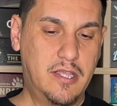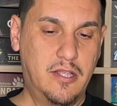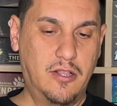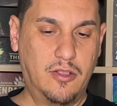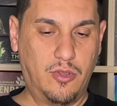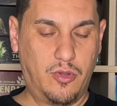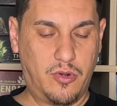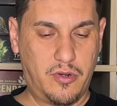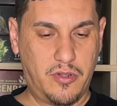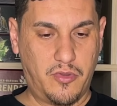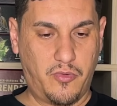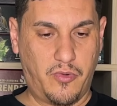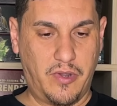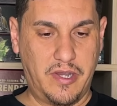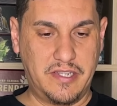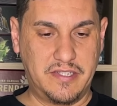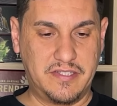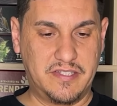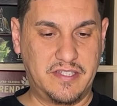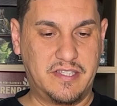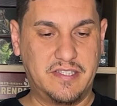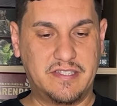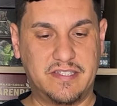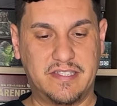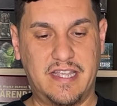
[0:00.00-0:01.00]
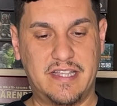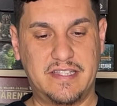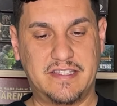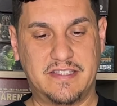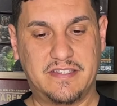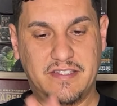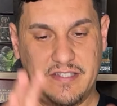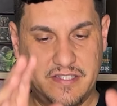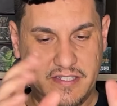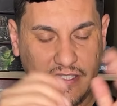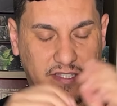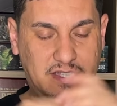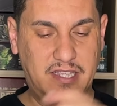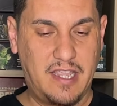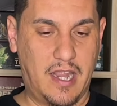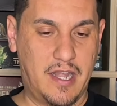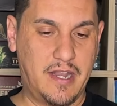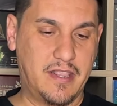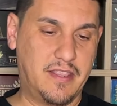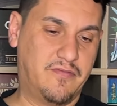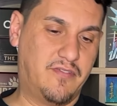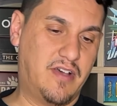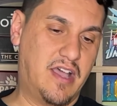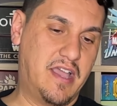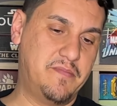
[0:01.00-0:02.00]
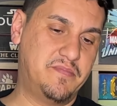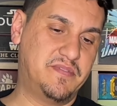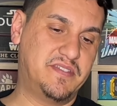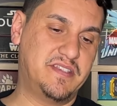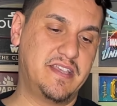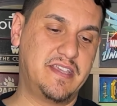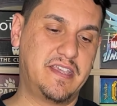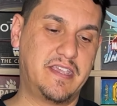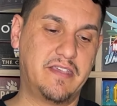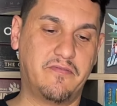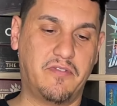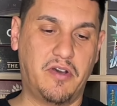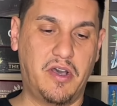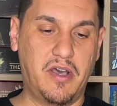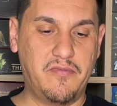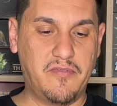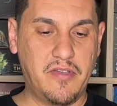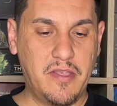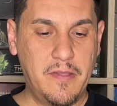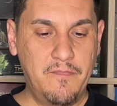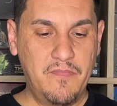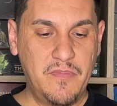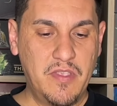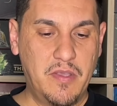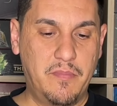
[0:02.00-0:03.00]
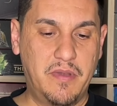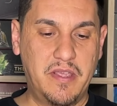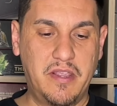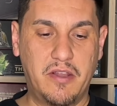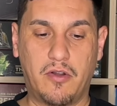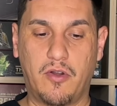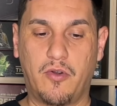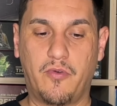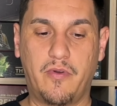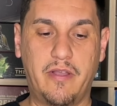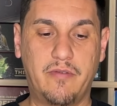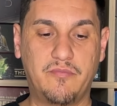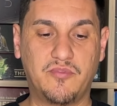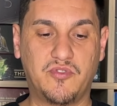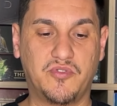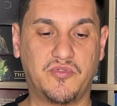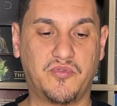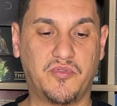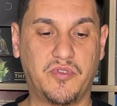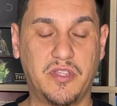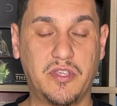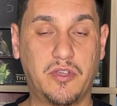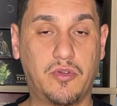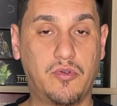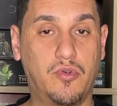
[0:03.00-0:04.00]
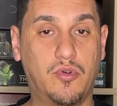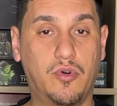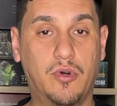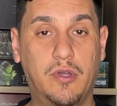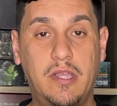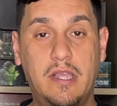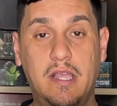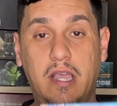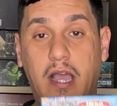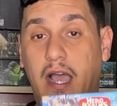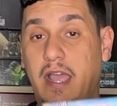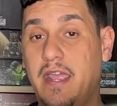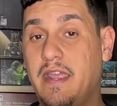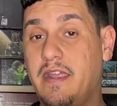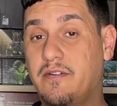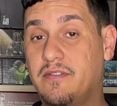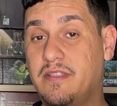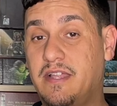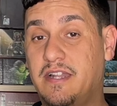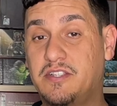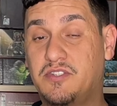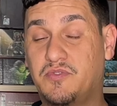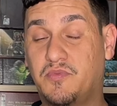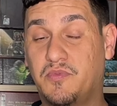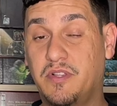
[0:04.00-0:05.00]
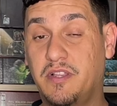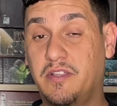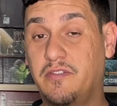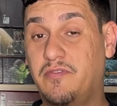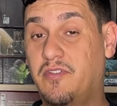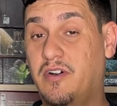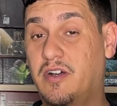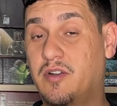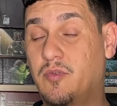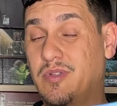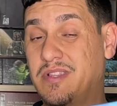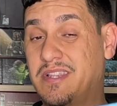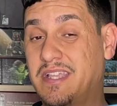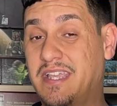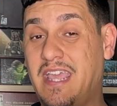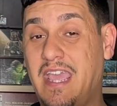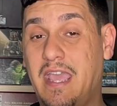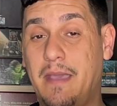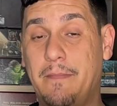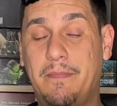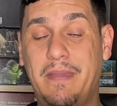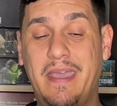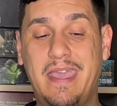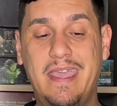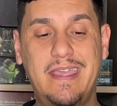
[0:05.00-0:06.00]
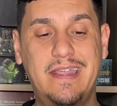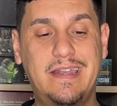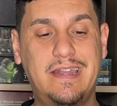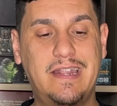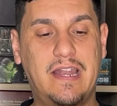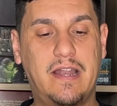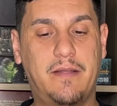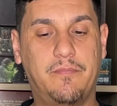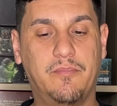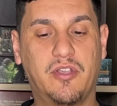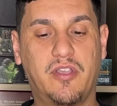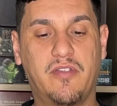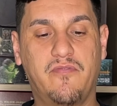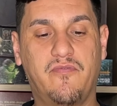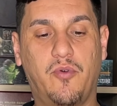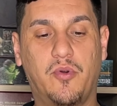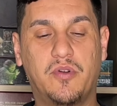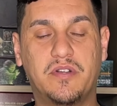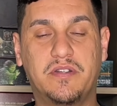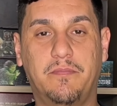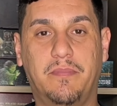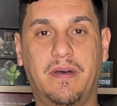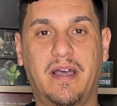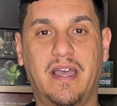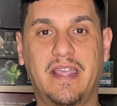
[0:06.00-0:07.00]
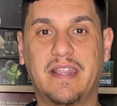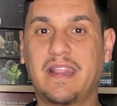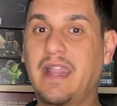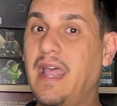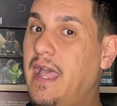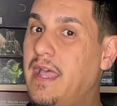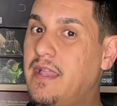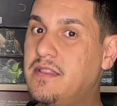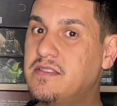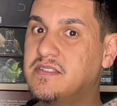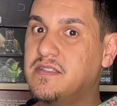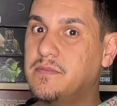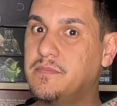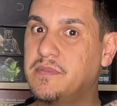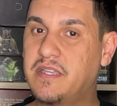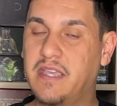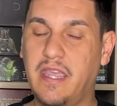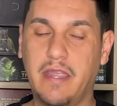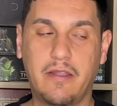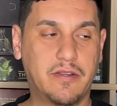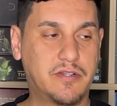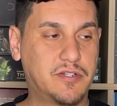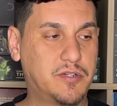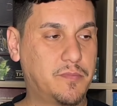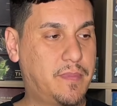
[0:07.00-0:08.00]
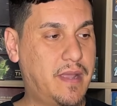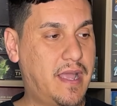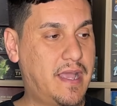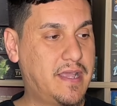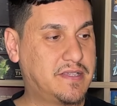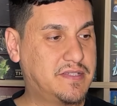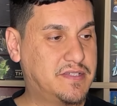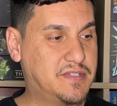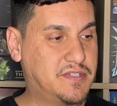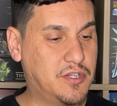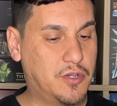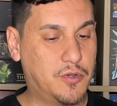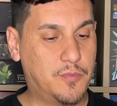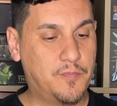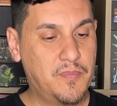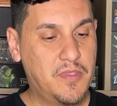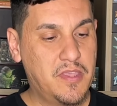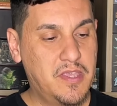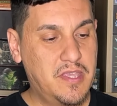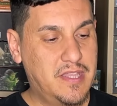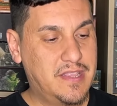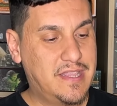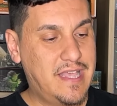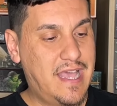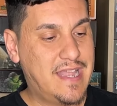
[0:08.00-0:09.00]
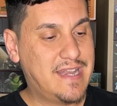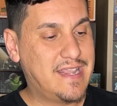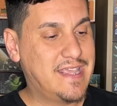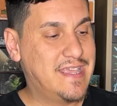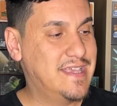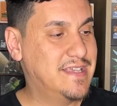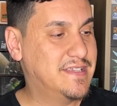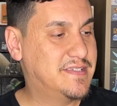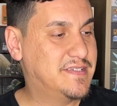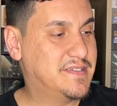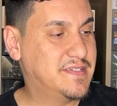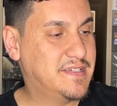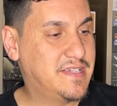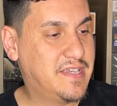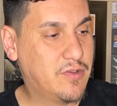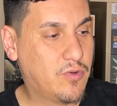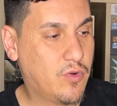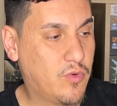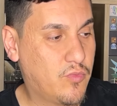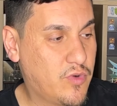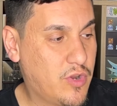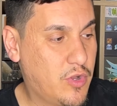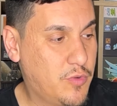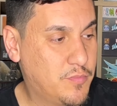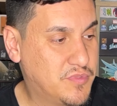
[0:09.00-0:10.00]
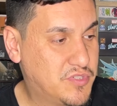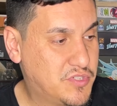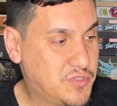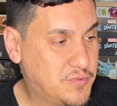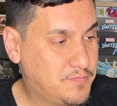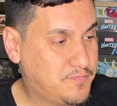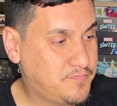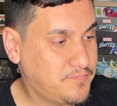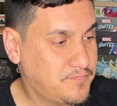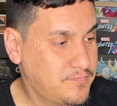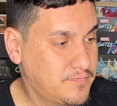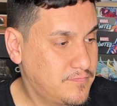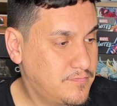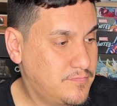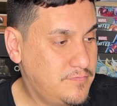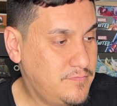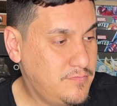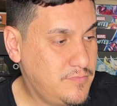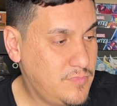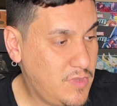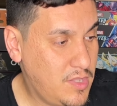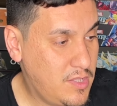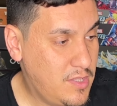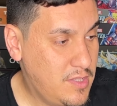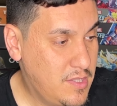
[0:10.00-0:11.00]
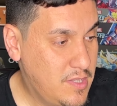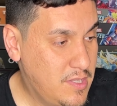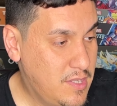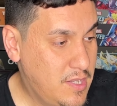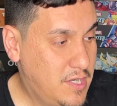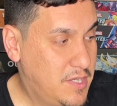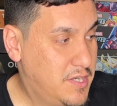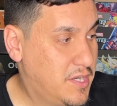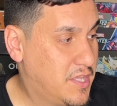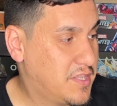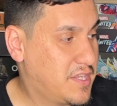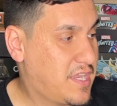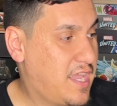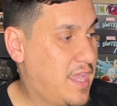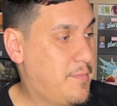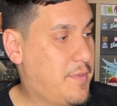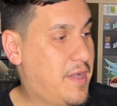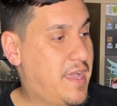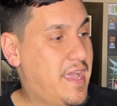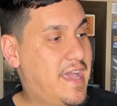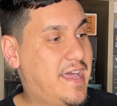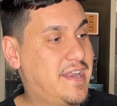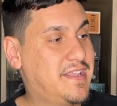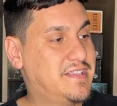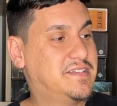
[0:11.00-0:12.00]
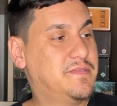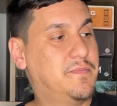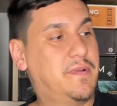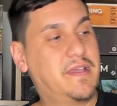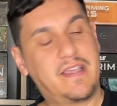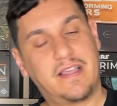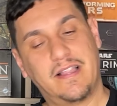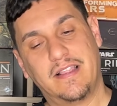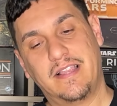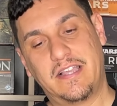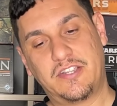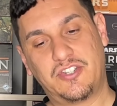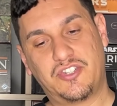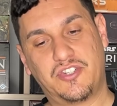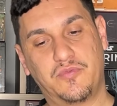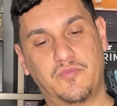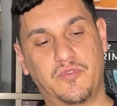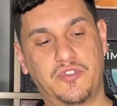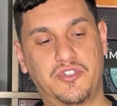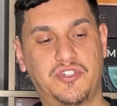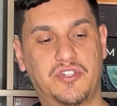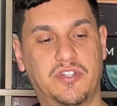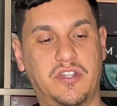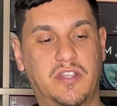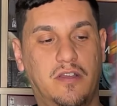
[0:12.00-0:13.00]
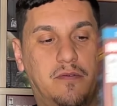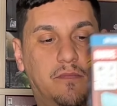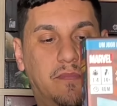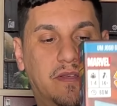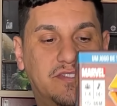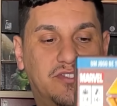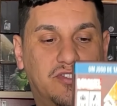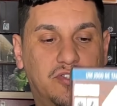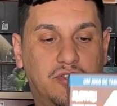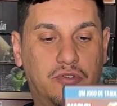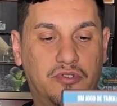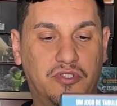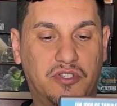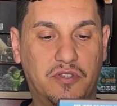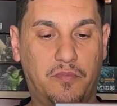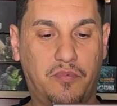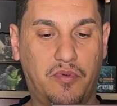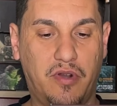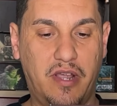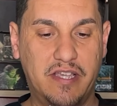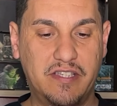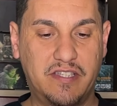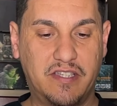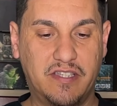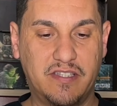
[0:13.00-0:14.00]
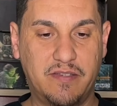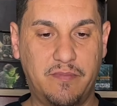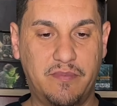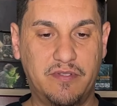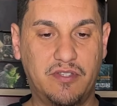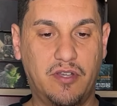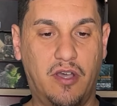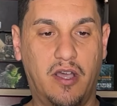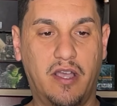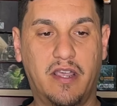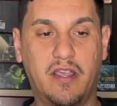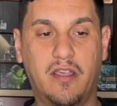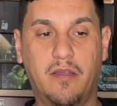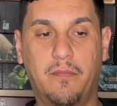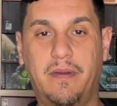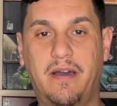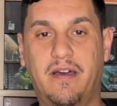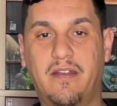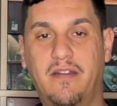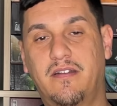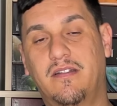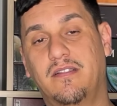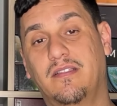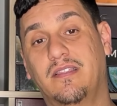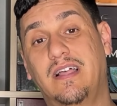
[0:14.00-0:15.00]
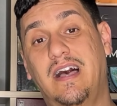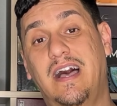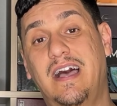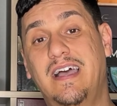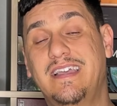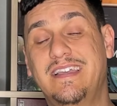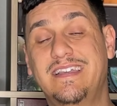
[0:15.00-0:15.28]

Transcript: Lord of the Rings? Because that's kind of the vibes they give off. But Hero Realms was really cool. I hear that it's really fun with the campaign, and I'm looking forward to buying that and some of the character packs. So that is Hero Realms. Another game I added to my collection, which should come as no surprise because I've been talking about it a lot,